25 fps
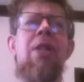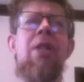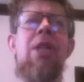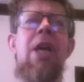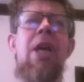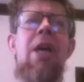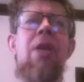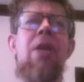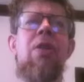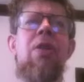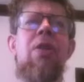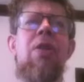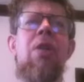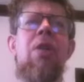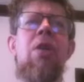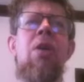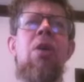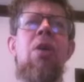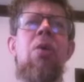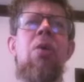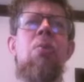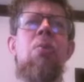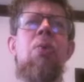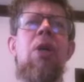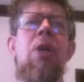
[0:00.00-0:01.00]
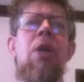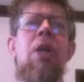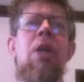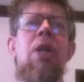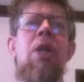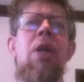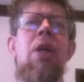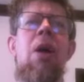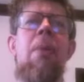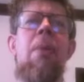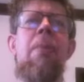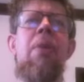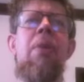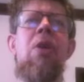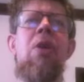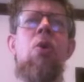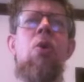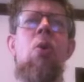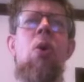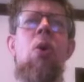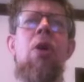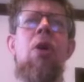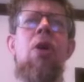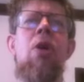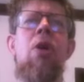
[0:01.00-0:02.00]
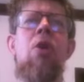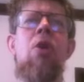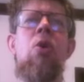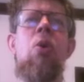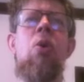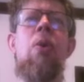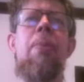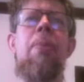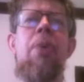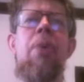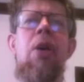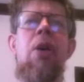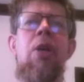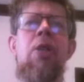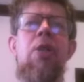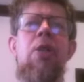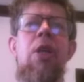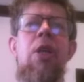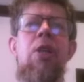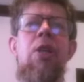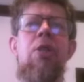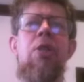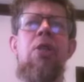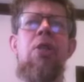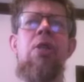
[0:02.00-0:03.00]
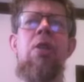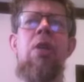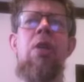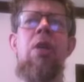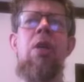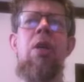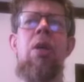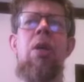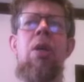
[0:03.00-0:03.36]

10th, where can them be ordered or purchased?